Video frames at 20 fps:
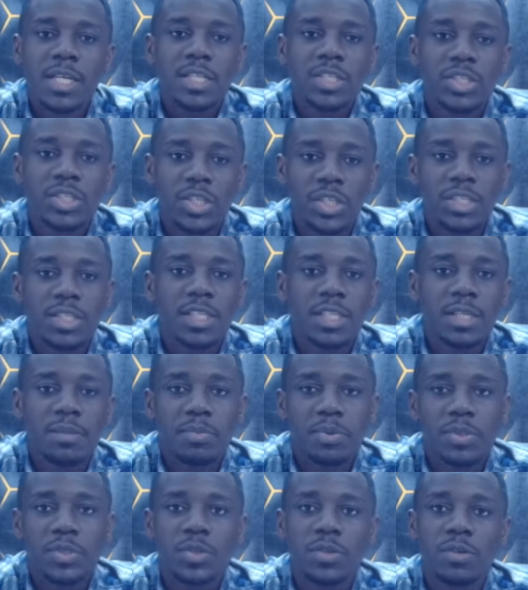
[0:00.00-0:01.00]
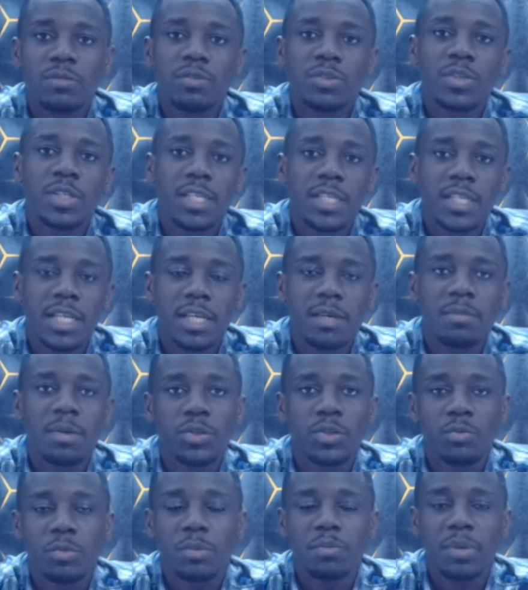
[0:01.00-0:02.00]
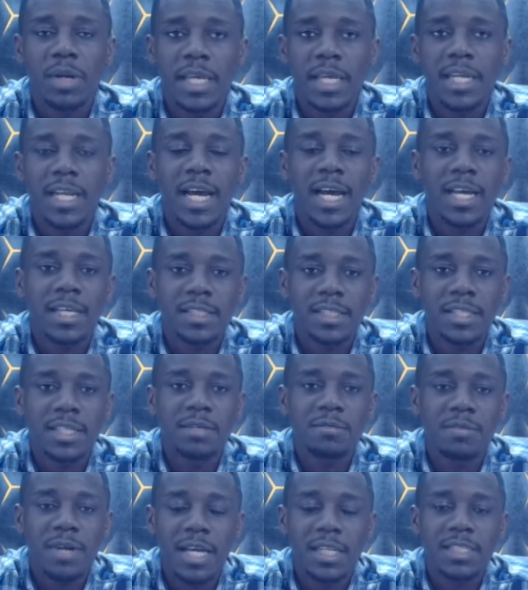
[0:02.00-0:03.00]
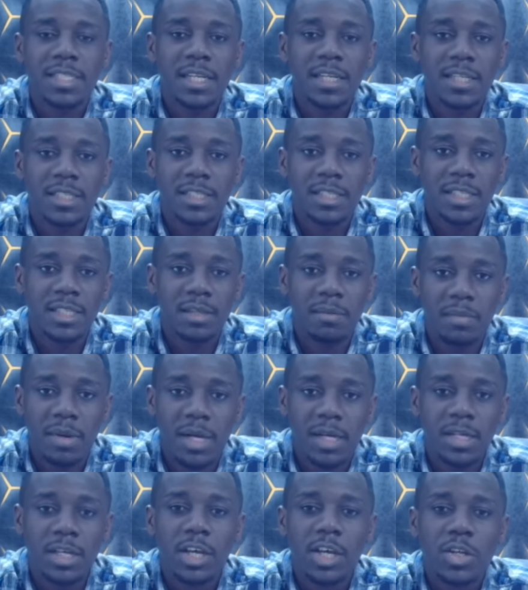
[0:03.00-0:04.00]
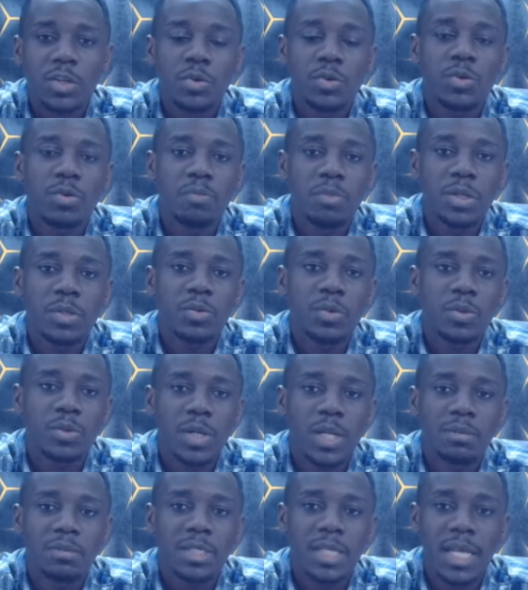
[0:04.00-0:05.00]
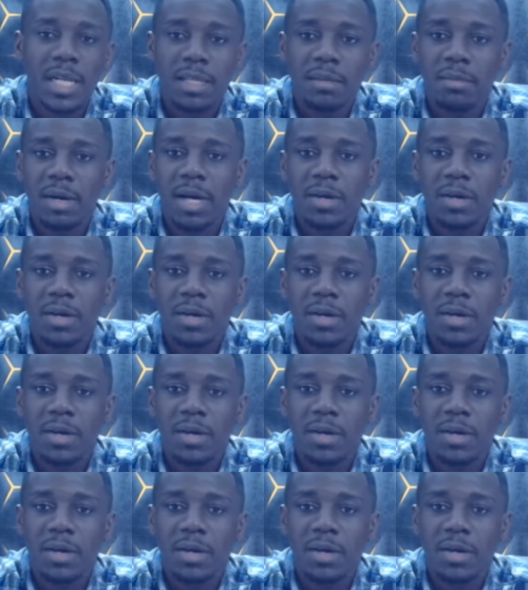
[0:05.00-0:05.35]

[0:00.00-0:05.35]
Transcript: changing the position of Jurrien Timber to be played as a right-sided centre-back to compete with William Saliba,